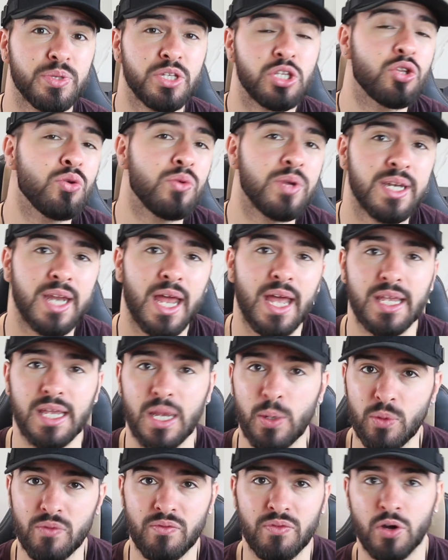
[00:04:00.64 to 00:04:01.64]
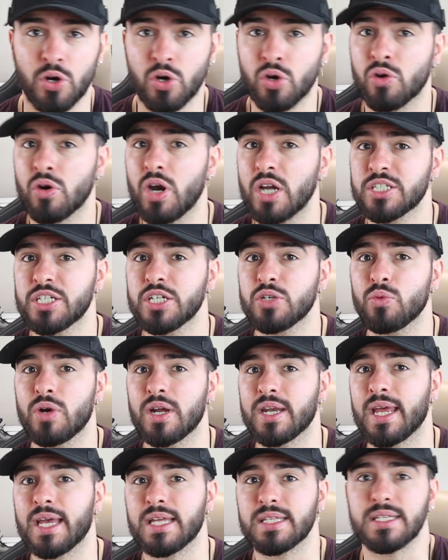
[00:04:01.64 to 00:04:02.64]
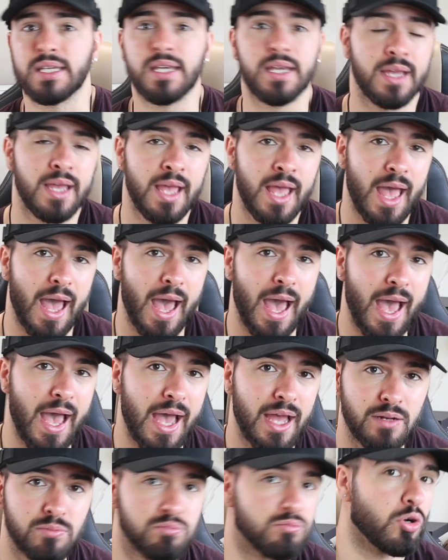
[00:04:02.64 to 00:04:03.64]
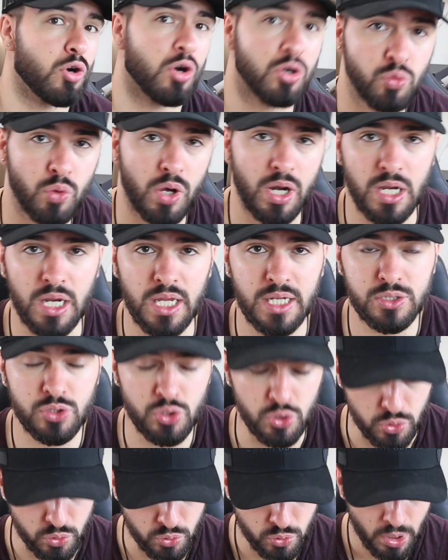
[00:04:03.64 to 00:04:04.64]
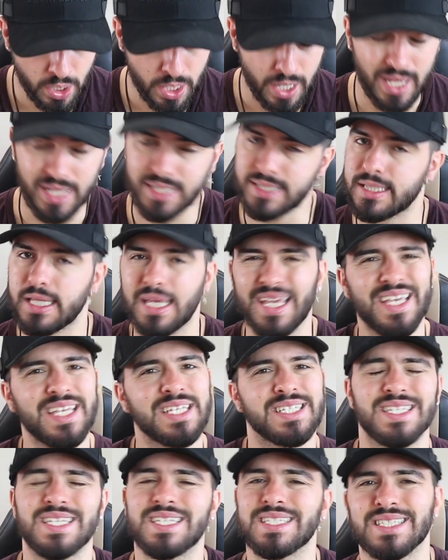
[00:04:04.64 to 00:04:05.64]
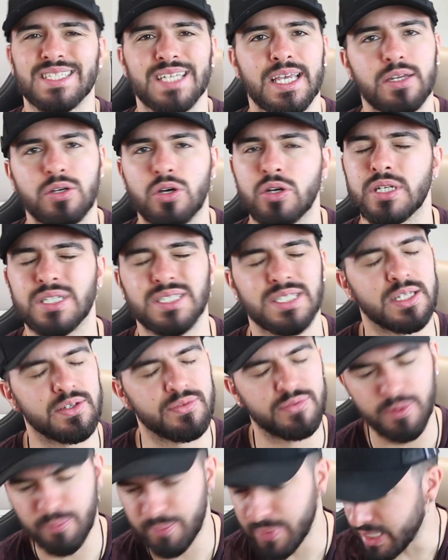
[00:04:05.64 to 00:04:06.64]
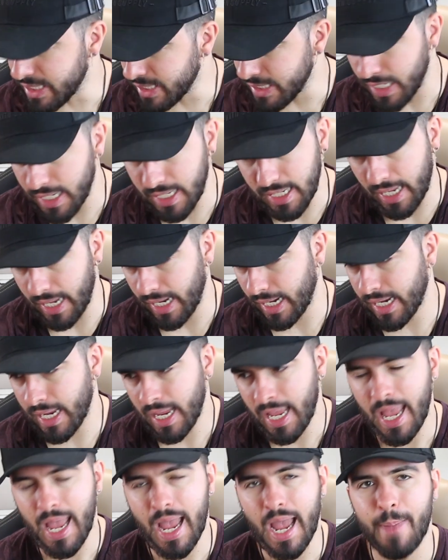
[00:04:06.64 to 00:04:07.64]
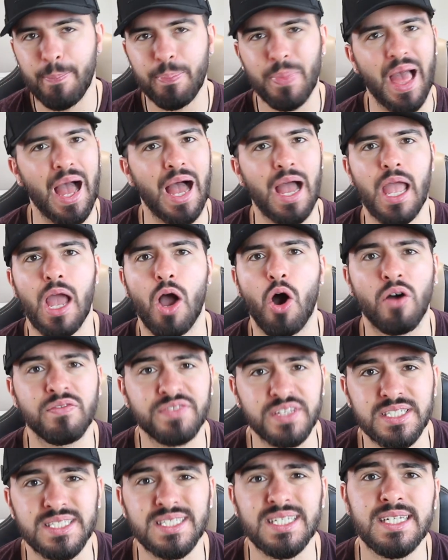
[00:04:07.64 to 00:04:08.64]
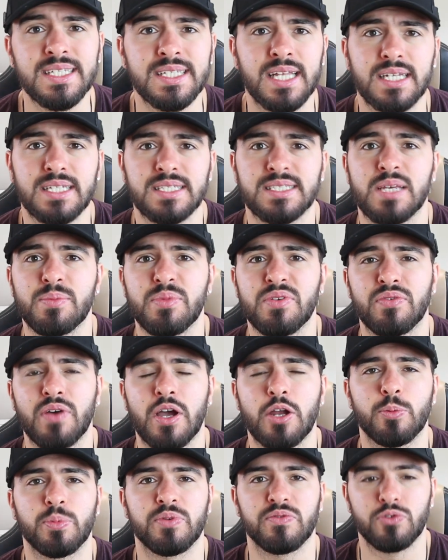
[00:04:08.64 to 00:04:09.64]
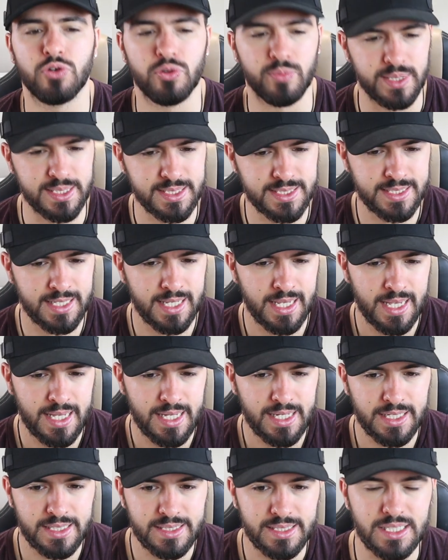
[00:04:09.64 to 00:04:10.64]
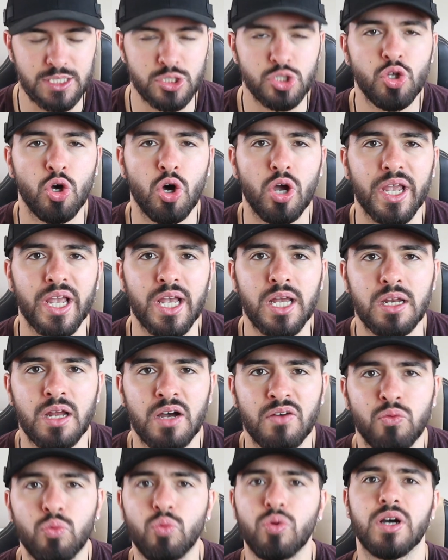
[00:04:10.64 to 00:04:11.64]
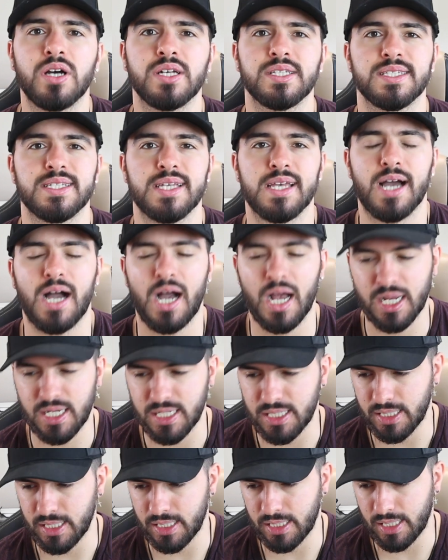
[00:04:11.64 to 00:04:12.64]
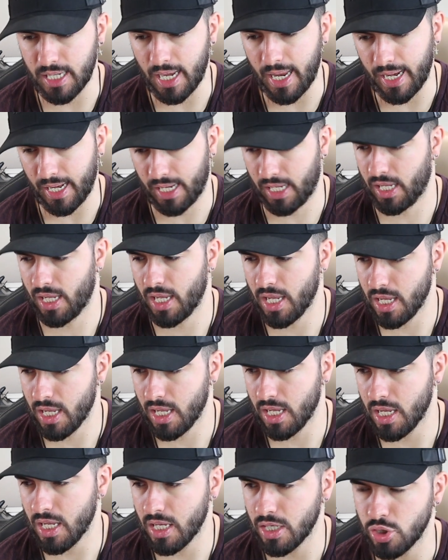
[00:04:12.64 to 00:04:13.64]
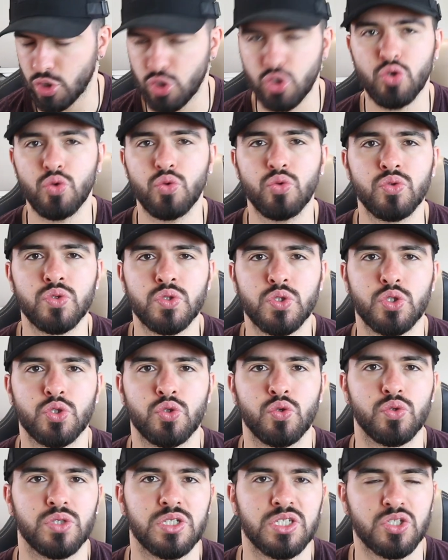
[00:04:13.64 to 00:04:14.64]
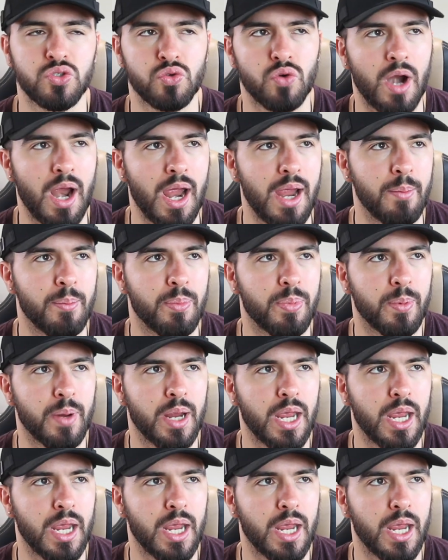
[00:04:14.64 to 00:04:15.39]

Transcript: be doing that, yeah, with a crutch in one hand, yeah, and on one leg too, it's insane. Honestly, for me, yeah, like, I, after seeing that semi-final performance, there's not enough words here I can, like, use to describe